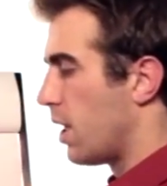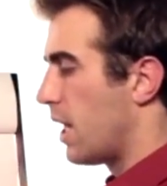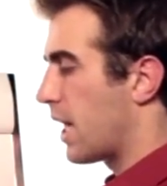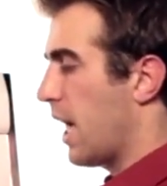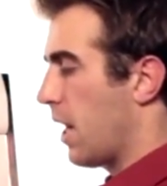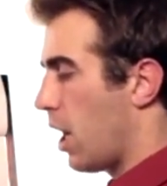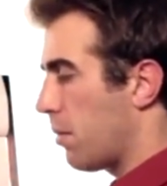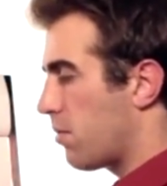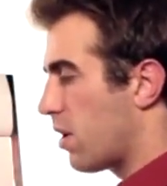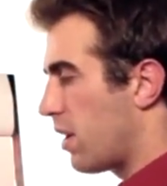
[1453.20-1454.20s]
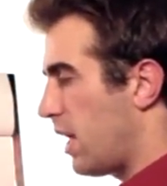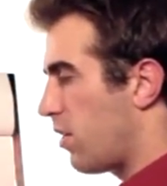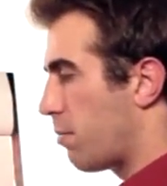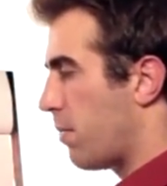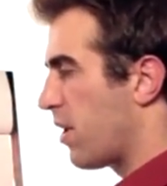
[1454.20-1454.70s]
again, up to
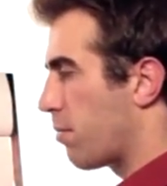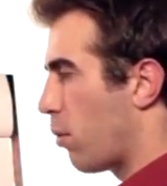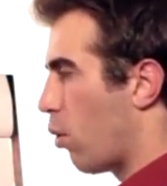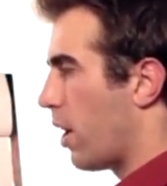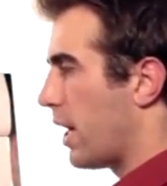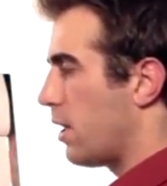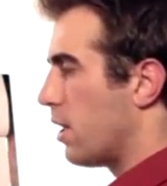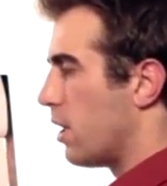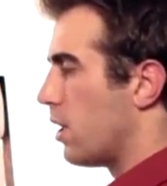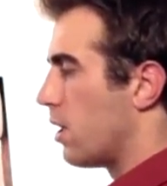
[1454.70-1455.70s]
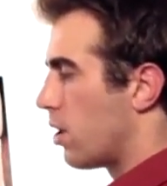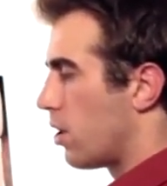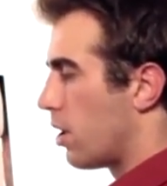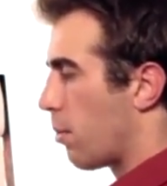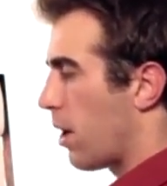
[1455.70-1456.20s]
this point,
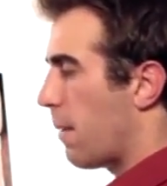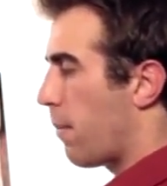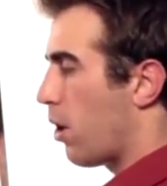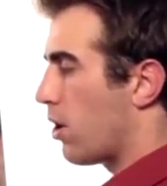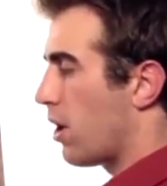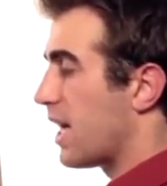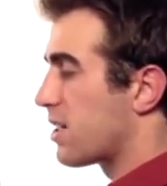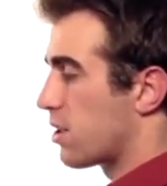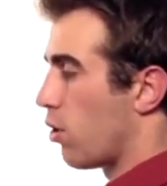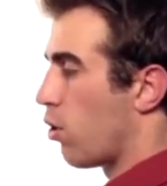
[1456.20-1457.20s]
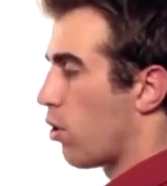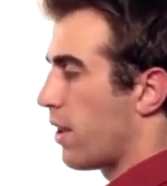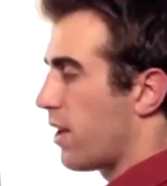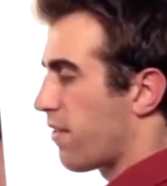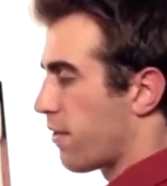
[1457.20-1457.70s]
the brand partner has to hold
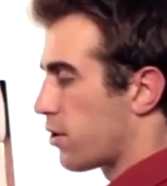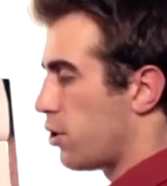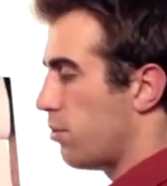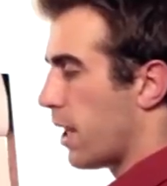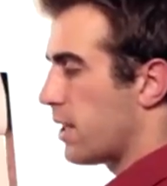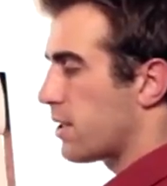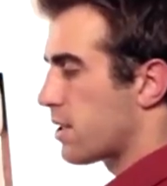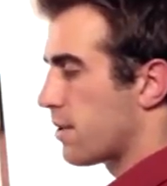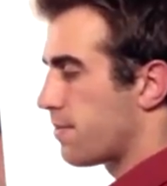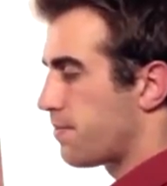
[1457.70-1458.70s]
this for 2 months.